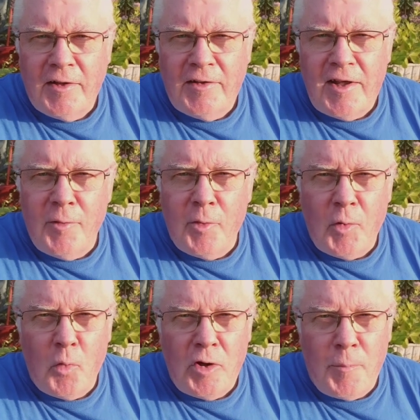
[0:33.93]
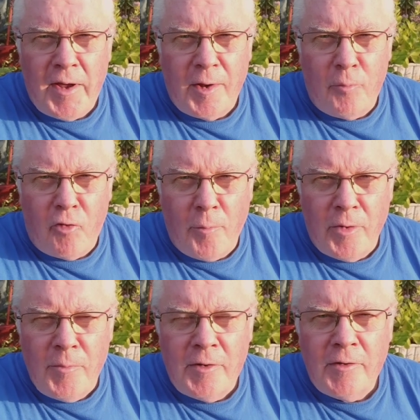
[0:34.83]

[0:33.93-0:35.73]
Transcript: dealing with a woodpecker problem,